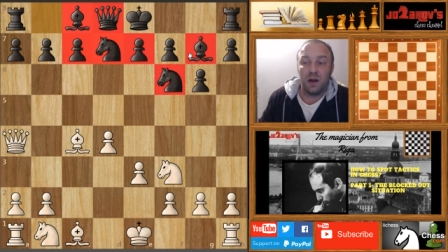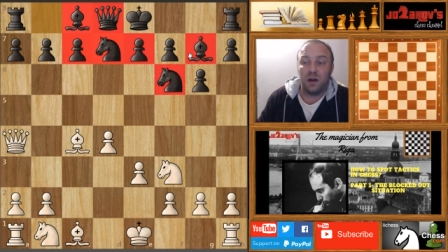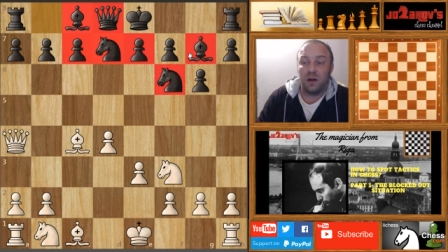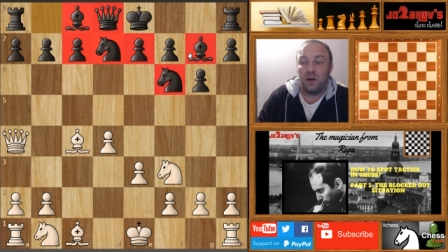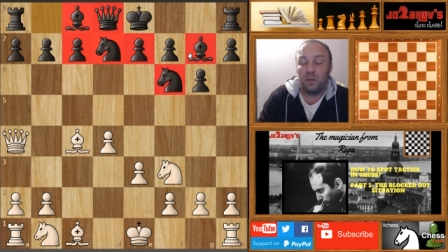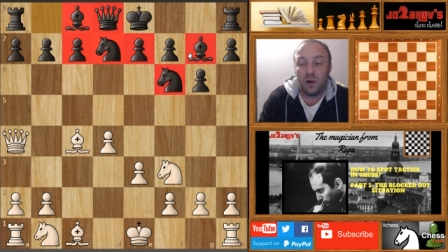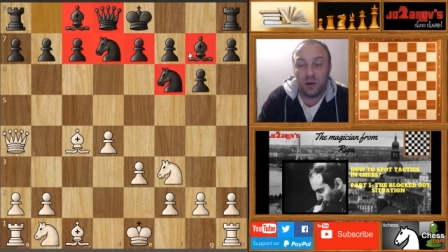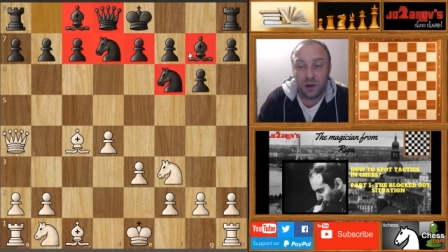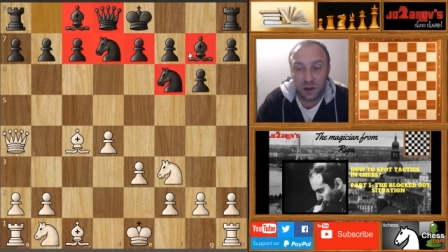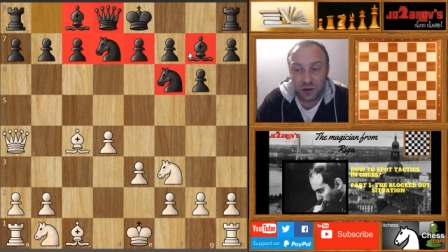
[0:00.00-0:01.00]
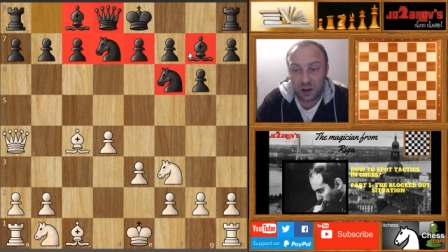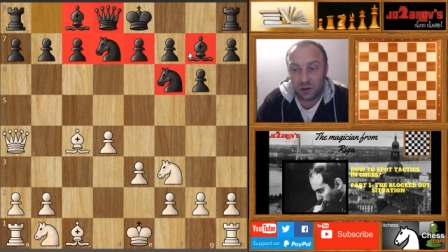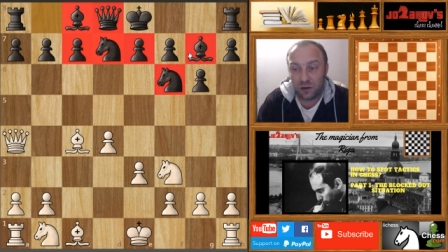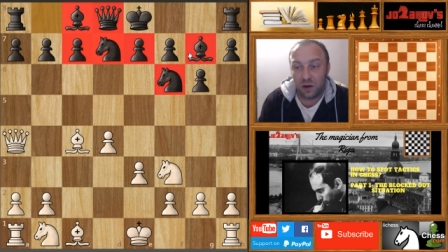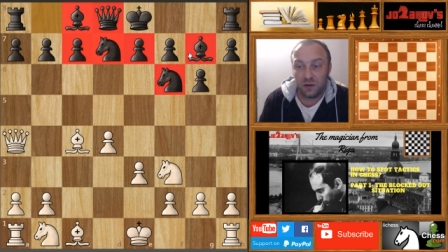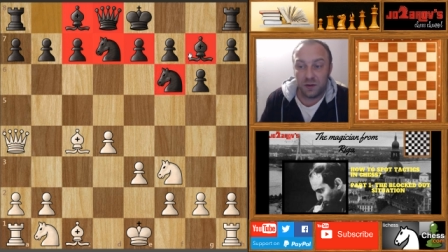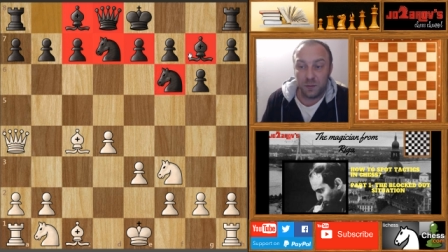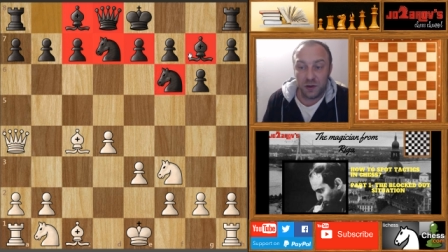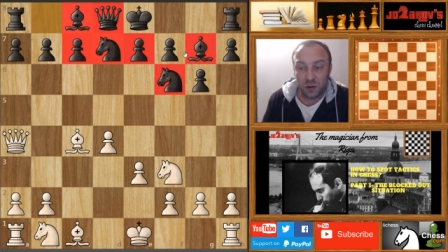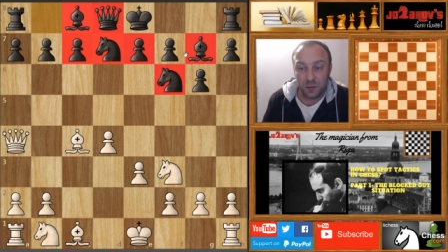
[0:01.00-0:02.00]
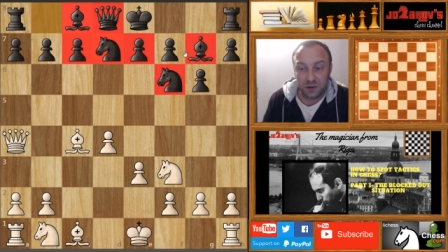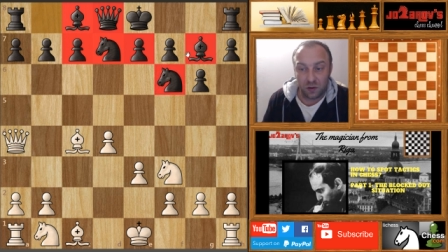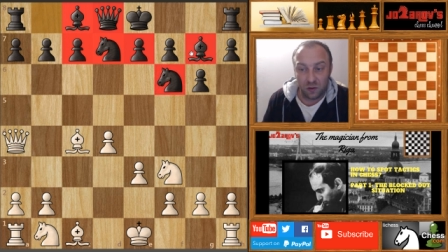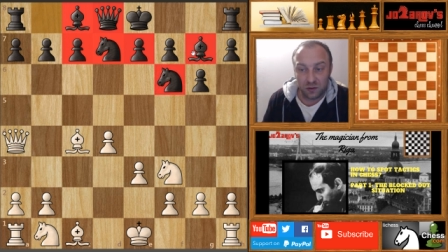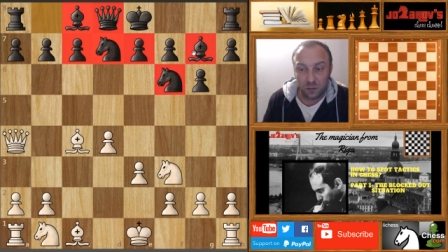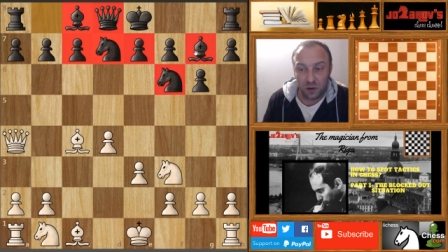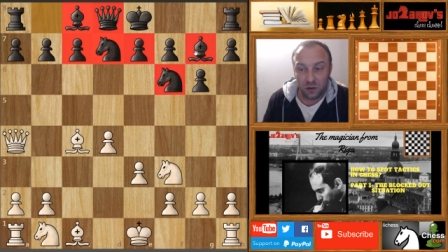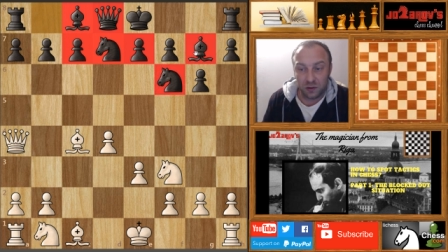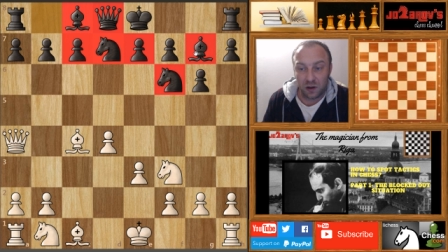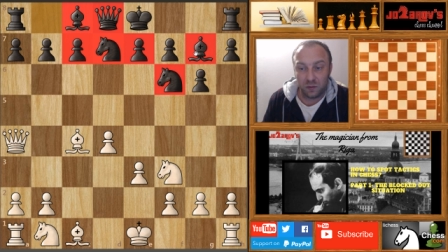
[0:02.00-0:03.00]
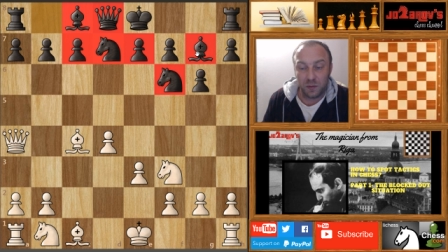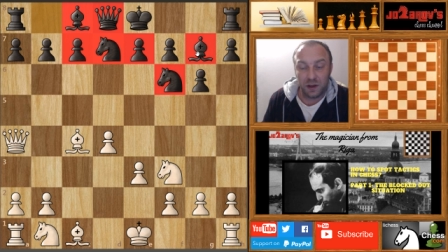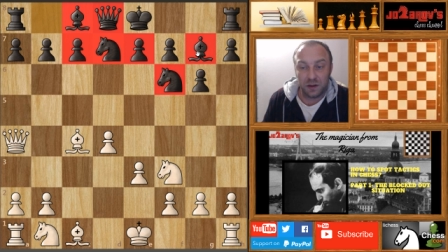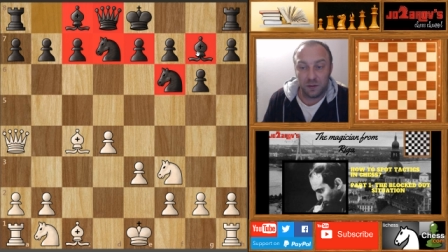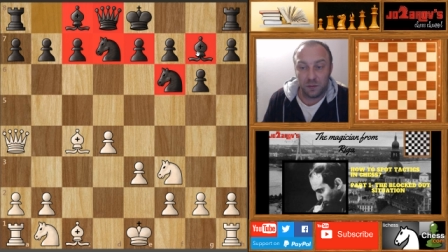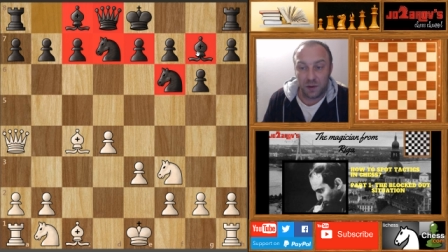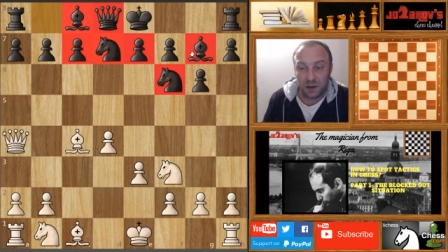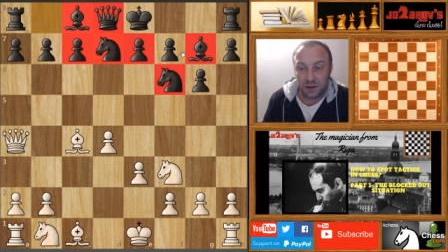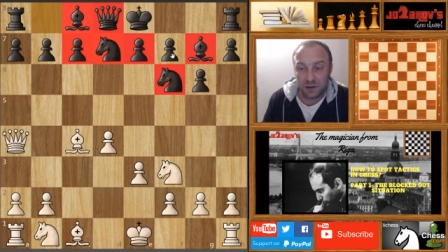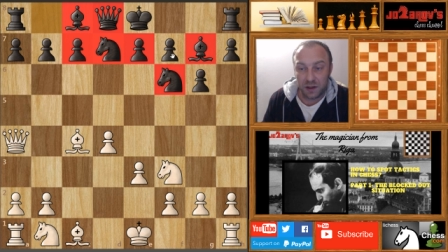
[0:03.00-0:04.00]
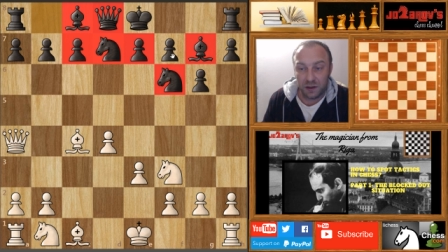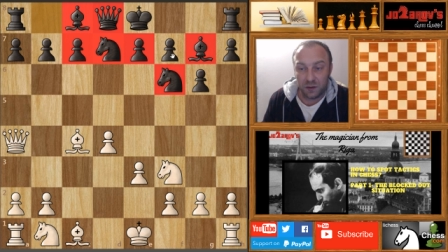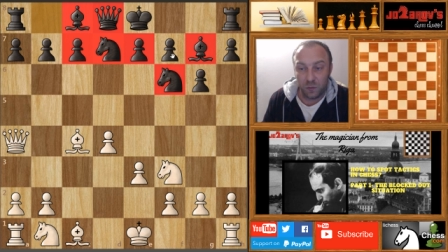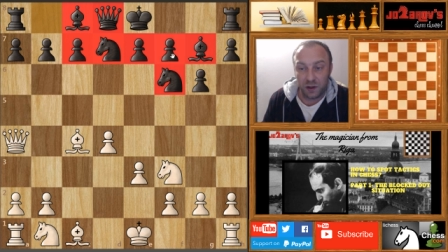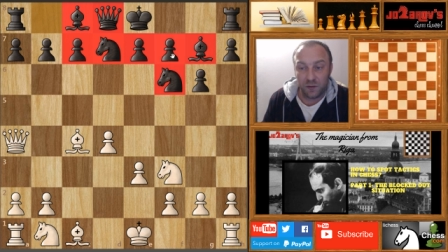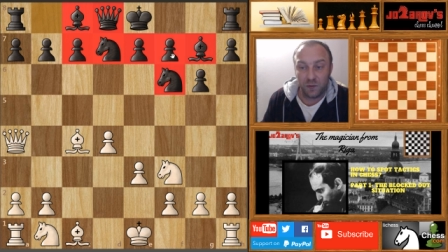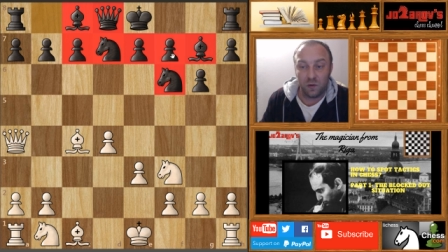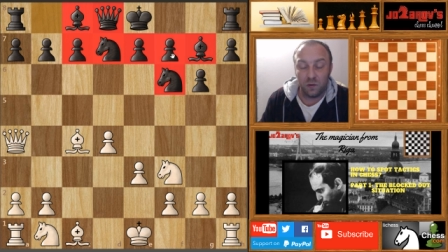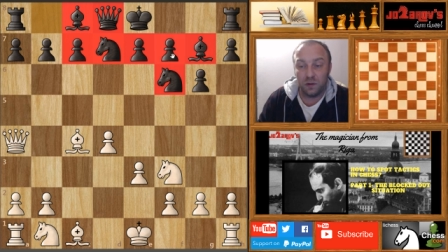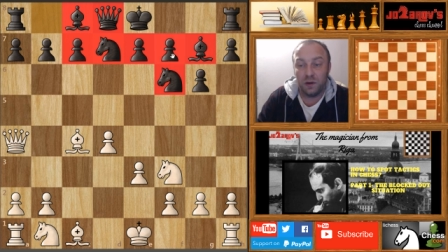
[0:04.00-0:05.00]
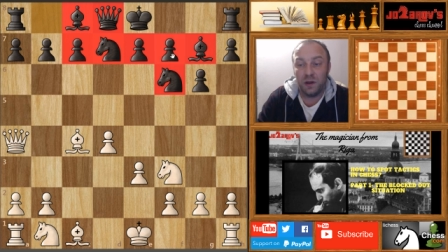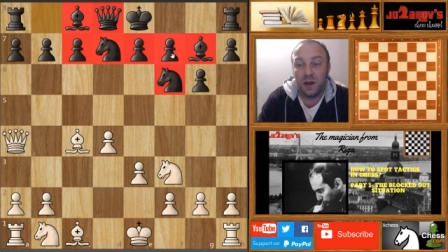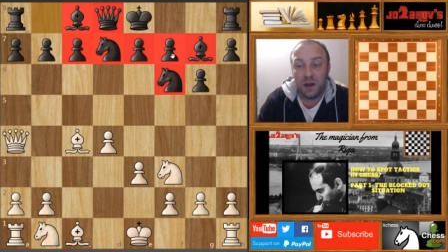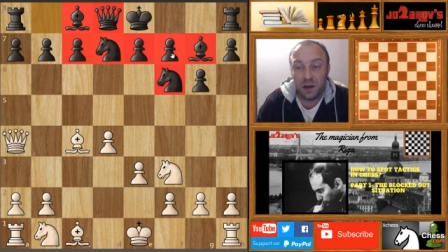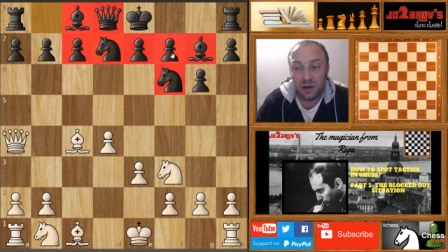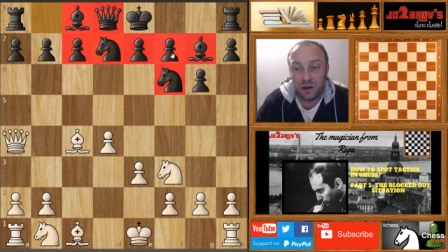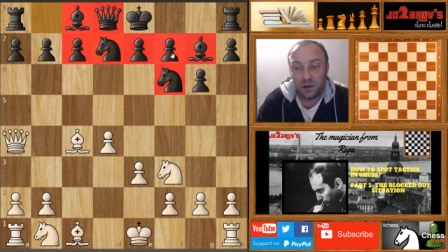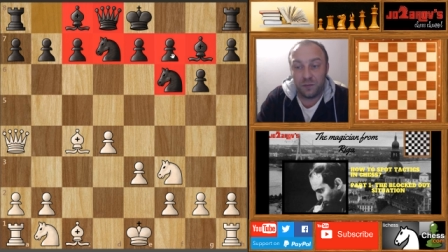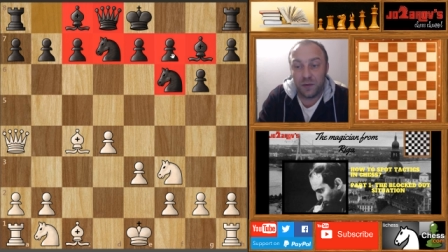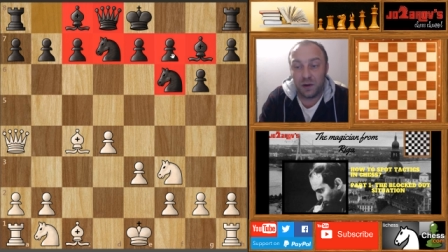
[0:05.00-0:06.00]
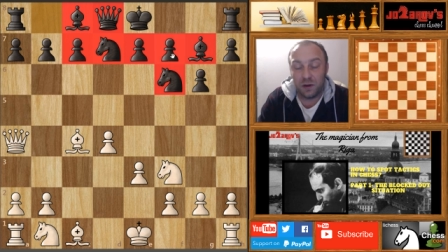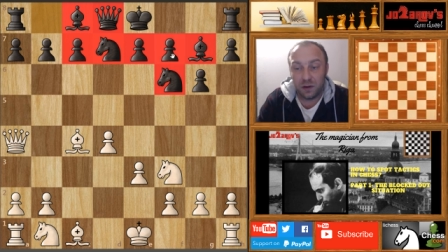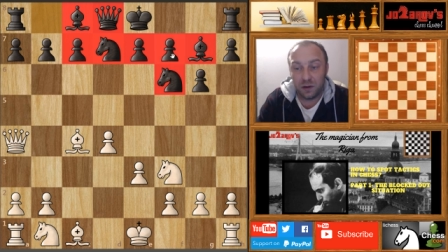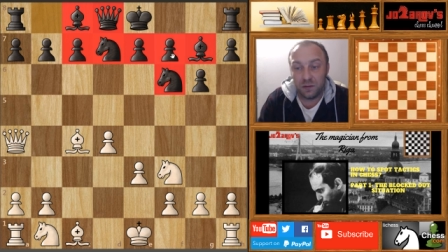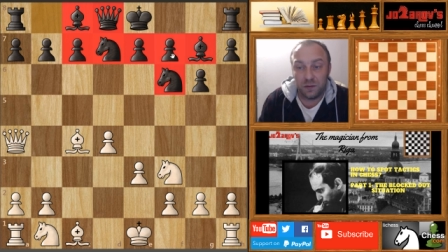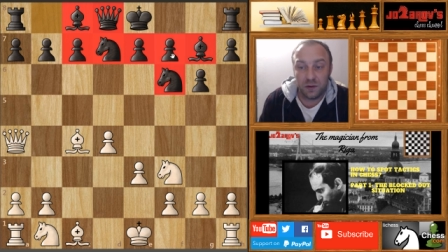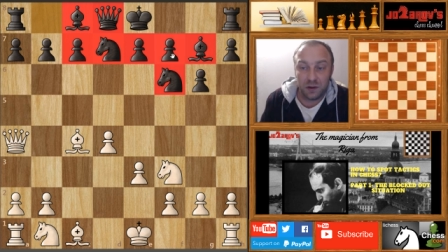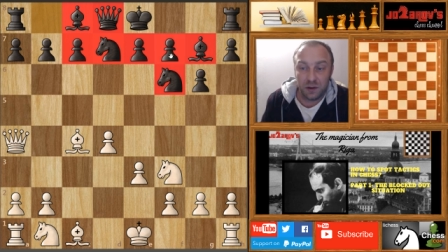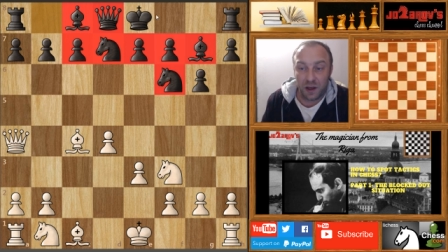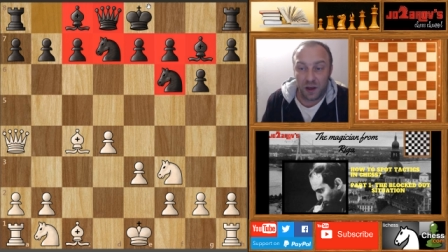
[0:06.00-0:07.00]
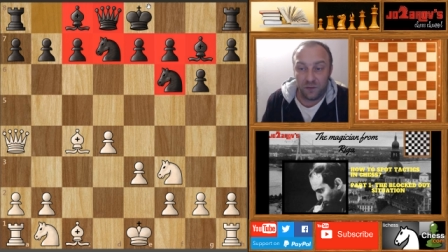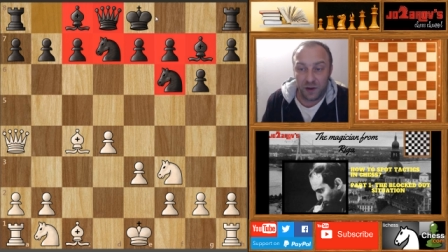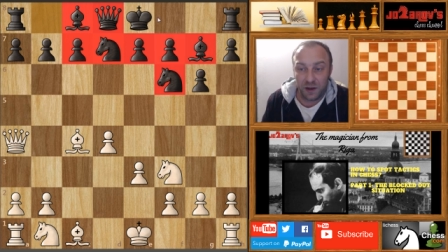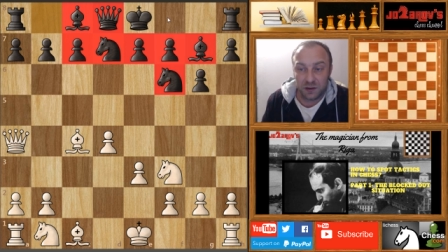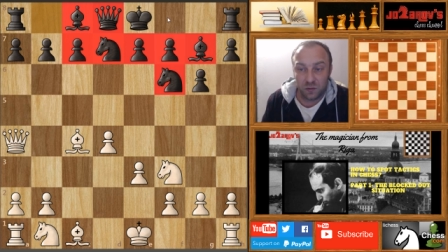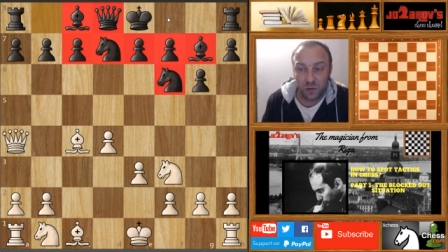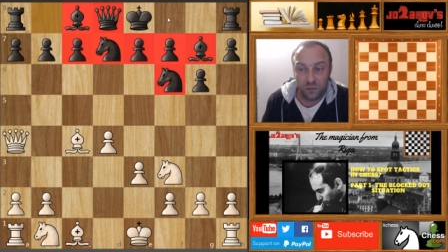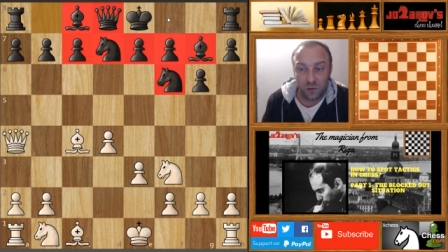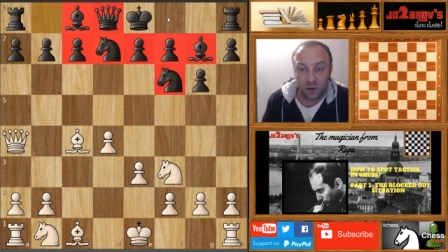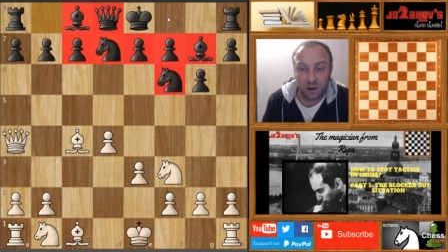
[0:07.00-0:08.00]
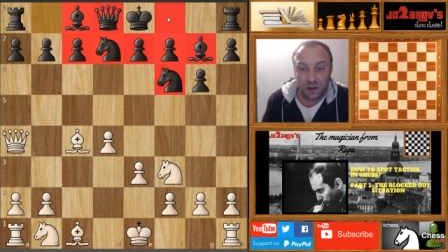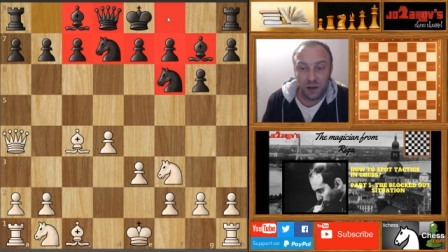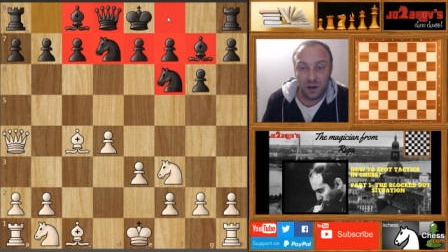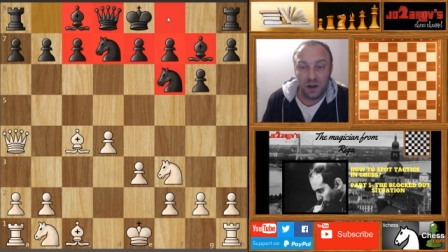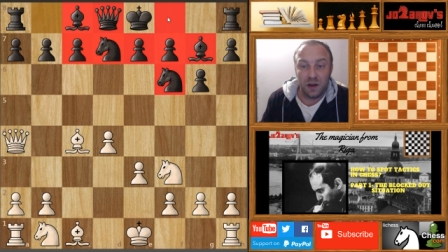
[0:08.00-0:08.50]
uh, blocking each other out the bishop is also blocked out by the, by its knight we have only here uh, the f8 square for the king